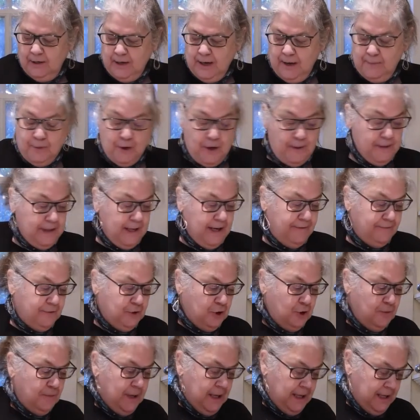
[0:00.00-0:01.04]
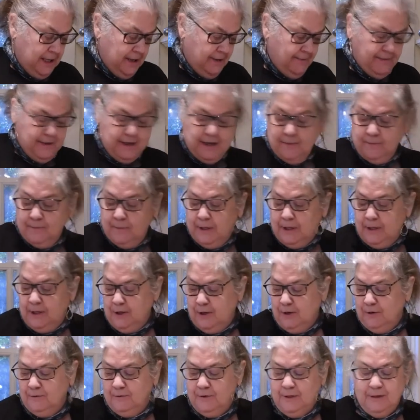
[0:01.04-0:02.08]
I probably have too many of them, but you
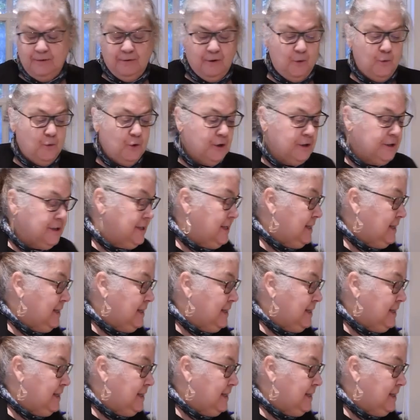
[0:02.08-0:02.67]
know, there are worse